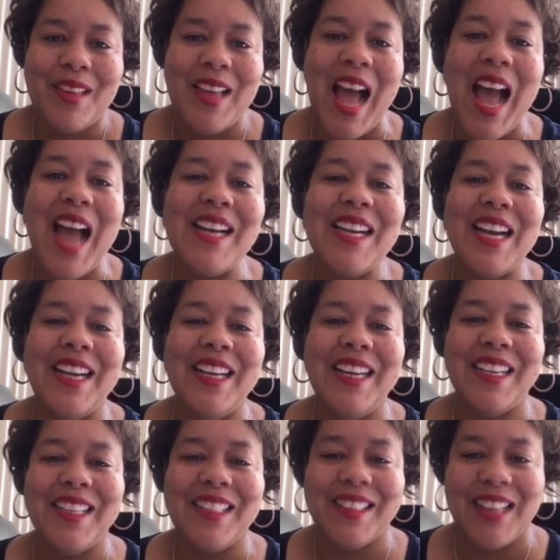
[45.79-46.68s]
Hi,
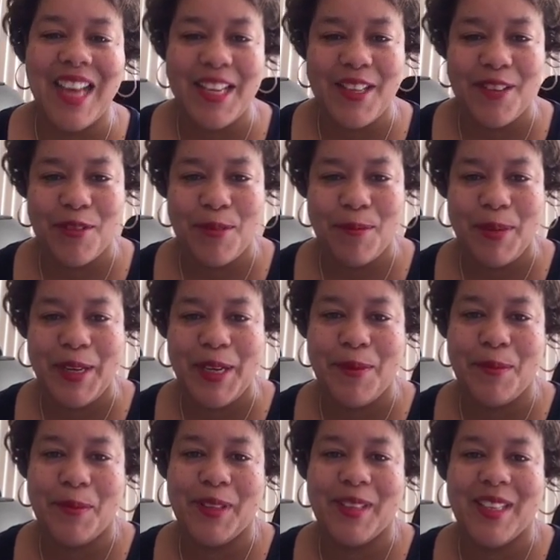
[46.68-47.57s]
Diana. Thank you for
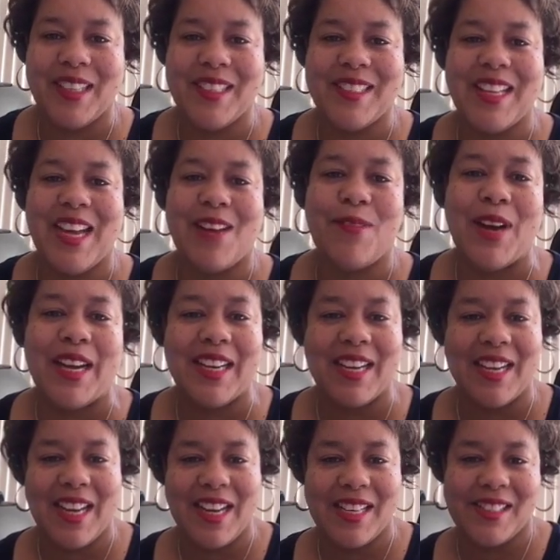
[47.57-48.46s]
being with us. See, I
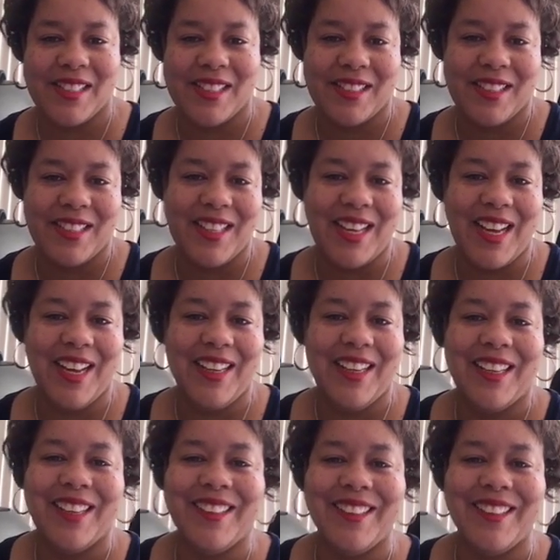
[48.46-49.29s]
recognized it today.